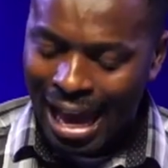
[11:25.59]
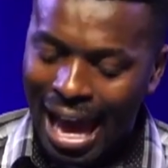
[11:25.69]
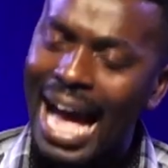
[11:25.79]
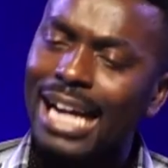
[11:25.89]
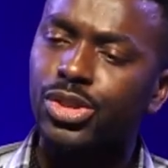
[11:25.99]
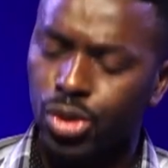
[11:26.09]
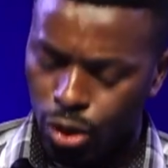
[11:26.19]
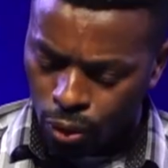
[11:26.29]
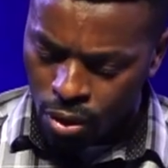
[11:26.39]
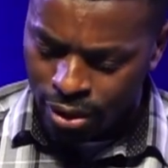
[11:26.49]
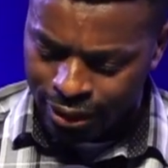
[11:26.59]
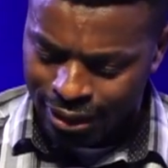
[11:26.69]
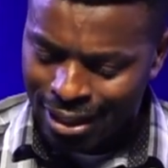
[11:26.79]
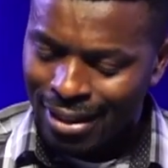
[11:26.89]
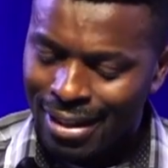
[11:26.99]
Acts 2:1,
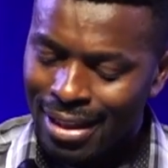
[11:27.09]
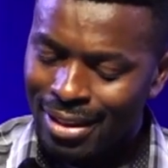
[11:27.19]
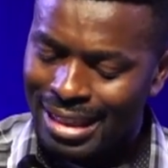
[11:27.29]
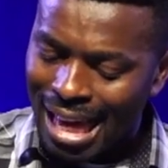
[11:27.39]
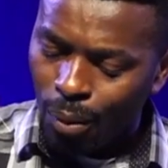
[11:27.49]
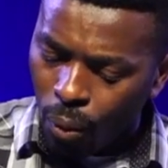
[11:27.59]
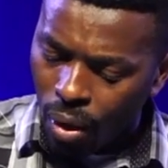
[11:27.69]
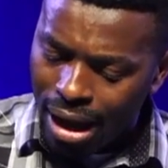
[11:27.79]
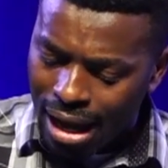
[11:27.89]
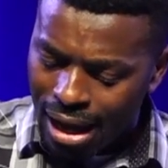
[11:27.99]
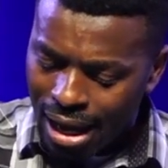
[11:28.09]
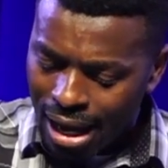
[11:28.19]
they were